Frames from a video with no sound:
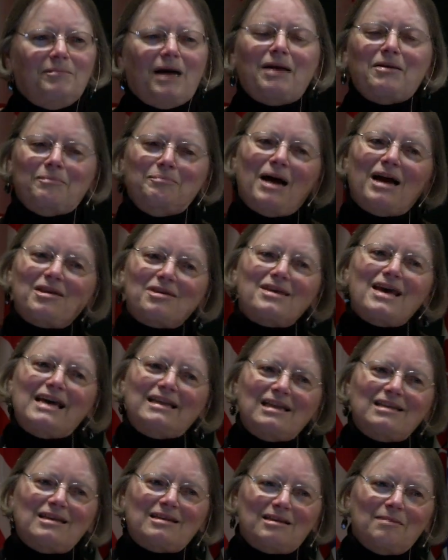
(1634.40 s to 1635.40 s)
not saying
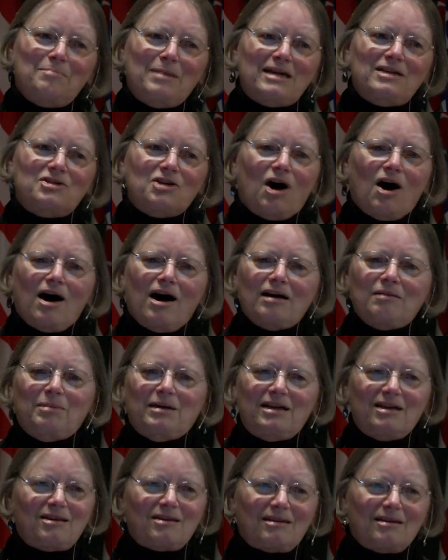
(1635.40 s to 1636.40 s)
this is the big dog, but
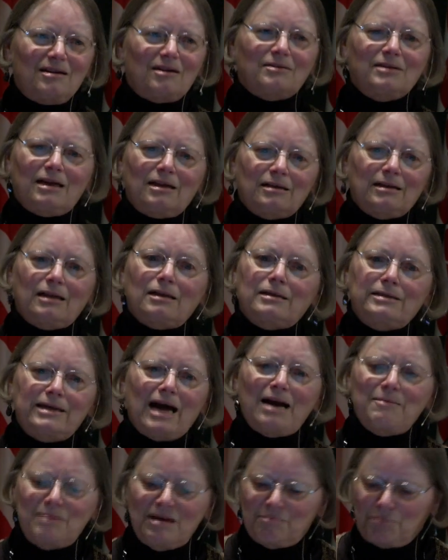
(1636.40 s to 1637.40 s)
it's, little
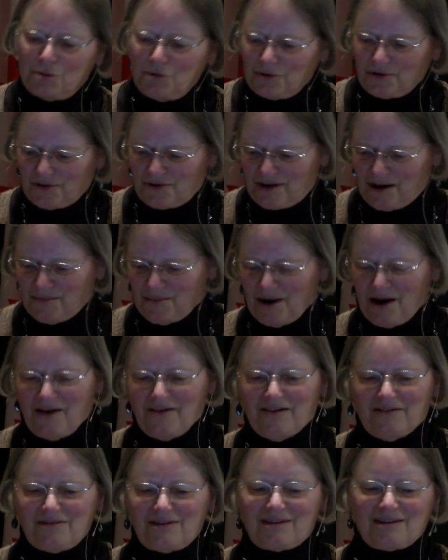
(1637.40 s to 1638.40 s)
yippy poodle
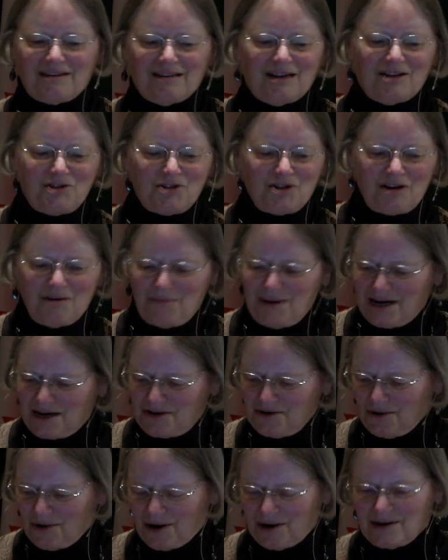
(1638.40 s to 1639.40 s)
somewhere that shouldn't be
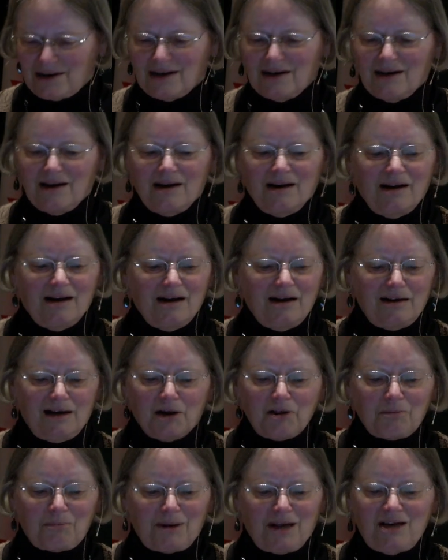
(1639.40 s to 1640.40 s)
ignored. In
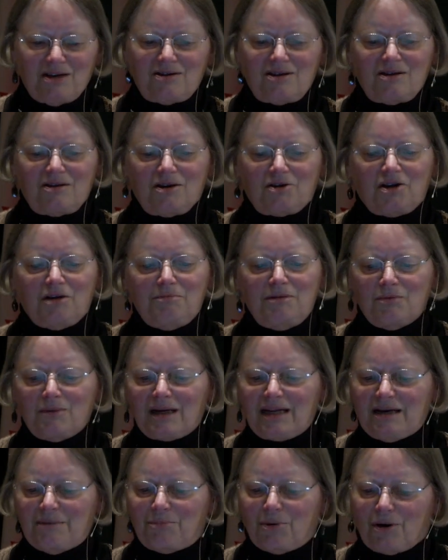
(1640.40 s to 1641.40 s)
other places, it could be
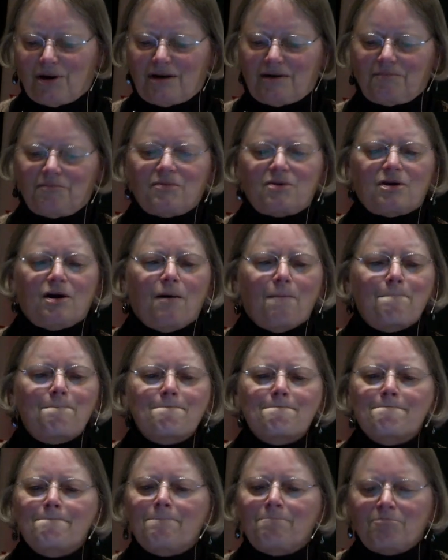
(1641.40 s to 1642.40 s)
really important. So
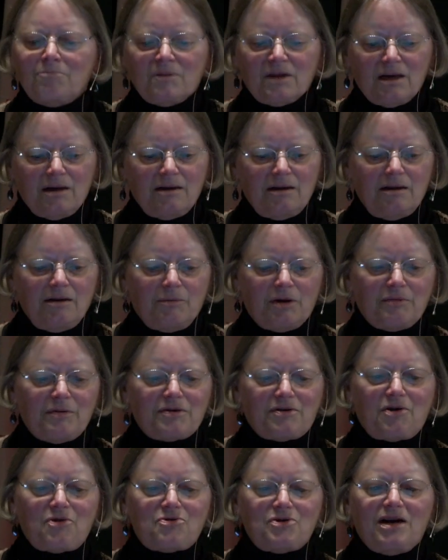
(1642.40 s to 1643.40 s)
what was
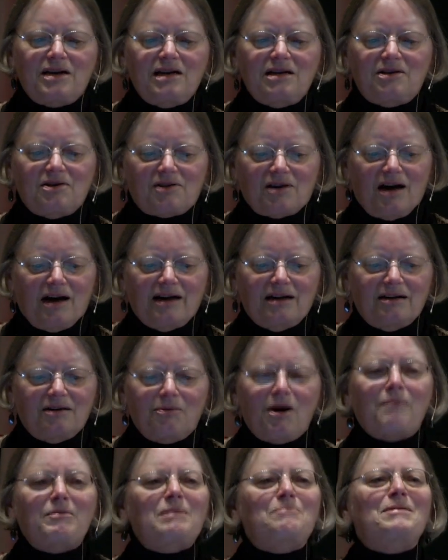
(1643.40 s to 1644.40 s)
our study design?
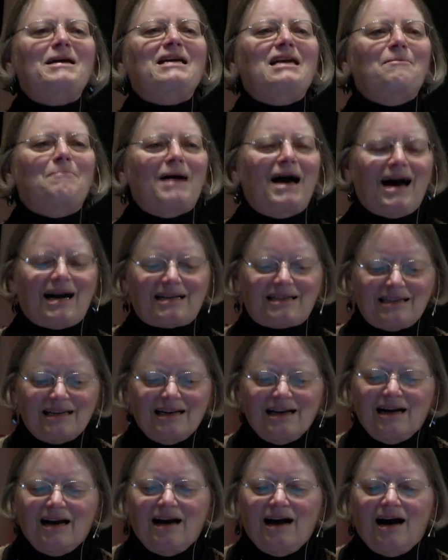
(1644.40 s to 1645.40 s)
Well, we piggybacked.
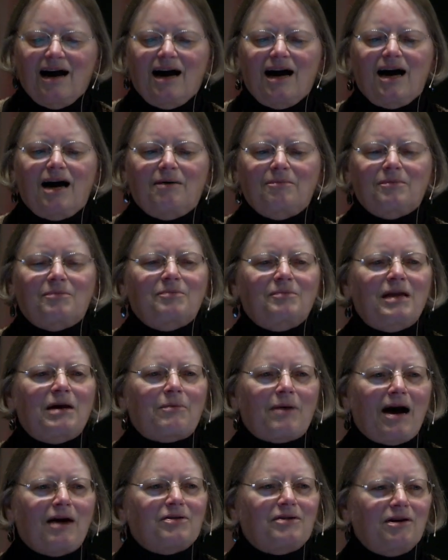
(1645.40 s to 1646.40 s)
They were
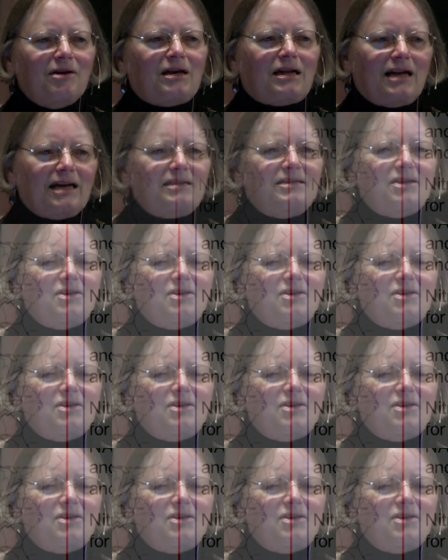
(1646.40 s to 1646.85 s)
out there collecting